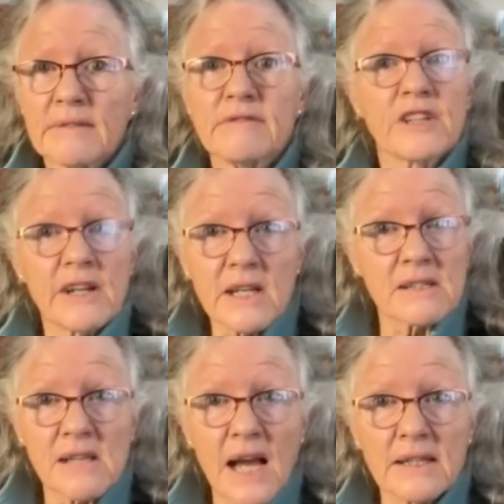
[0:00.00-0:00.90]
very
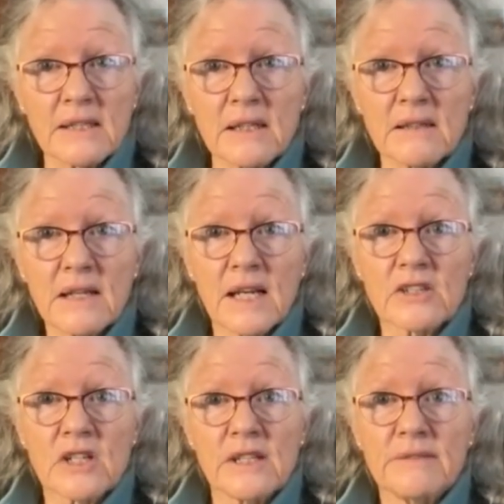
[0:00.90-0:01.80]
exciting,
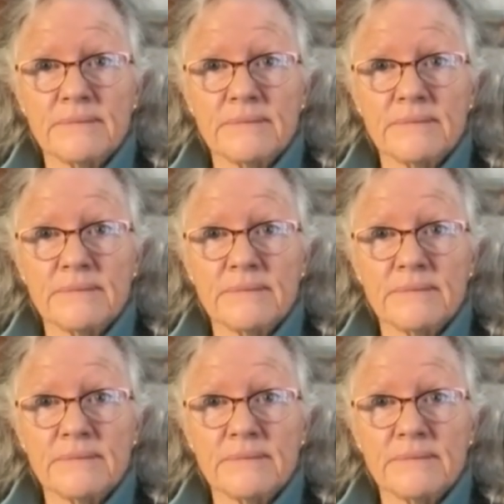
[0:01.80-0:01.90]
actually.